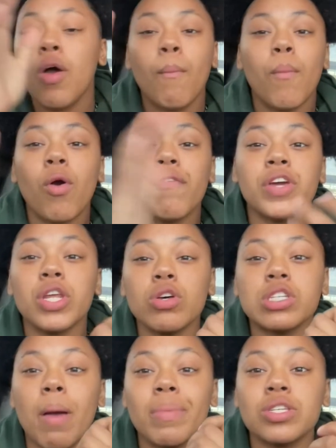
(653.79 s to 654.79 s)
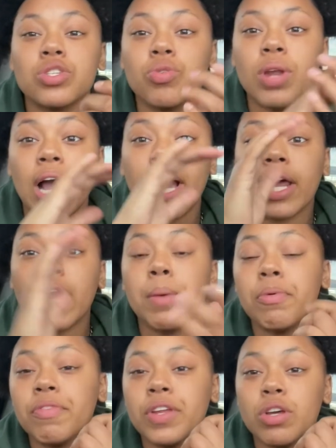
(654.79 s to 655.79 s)
more videos coming soon. I got a
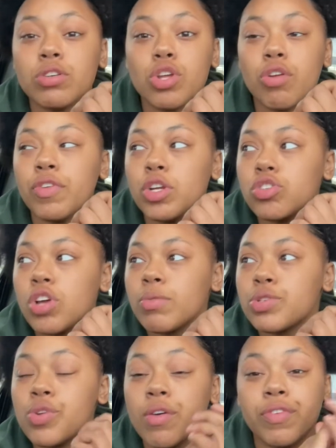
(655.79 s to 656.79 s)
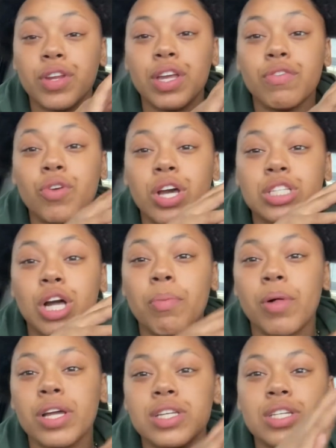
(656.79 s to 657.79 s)
couple videos that I'm finna drop soon. I'm finna give you guys a couple
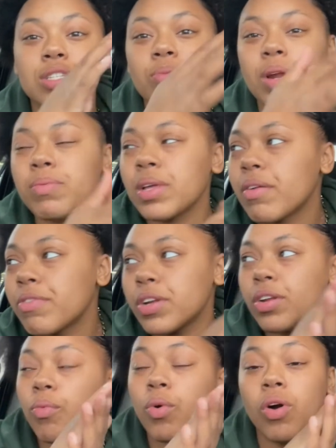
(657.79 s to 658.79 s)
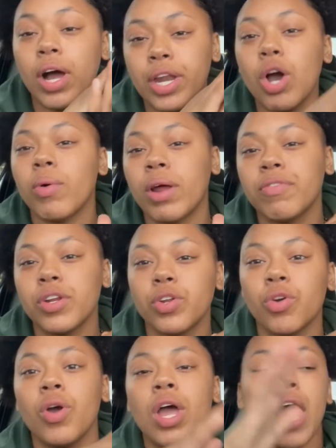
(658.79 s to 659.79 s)
ideas of what I'm thinking. I know what I'm finna
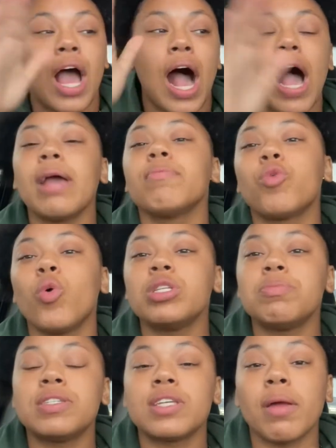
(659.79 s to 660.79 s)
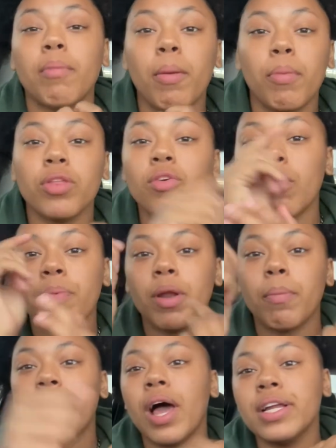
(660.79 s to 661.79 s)
do. I'm going to be setting my brother up on a
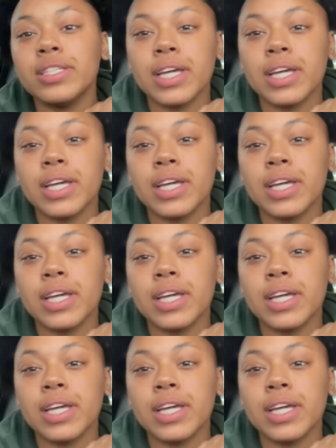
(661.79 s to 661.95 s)
blind